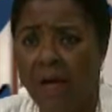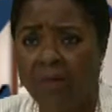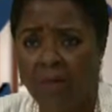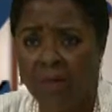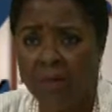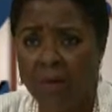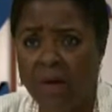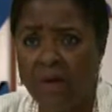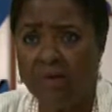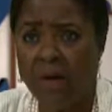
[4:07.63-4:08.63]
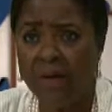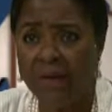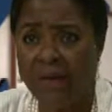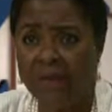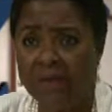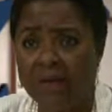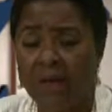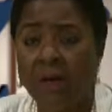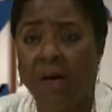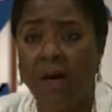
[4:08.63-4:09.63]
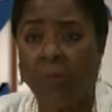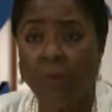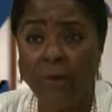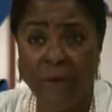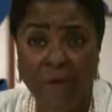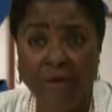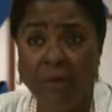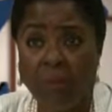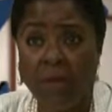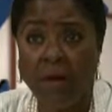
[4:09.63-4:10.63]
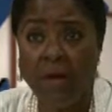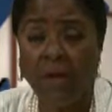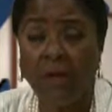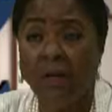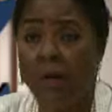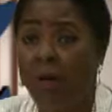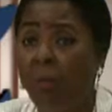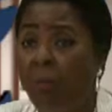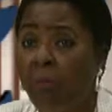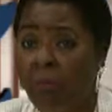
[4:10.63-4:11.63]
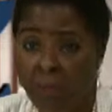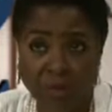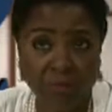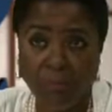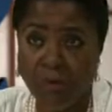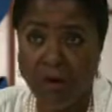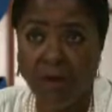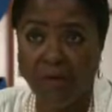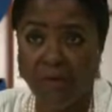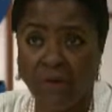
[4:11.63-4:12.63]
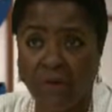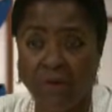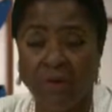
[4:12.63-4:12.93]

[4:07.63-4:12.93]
I've had him on as my guest. I'm going to have him on much more often,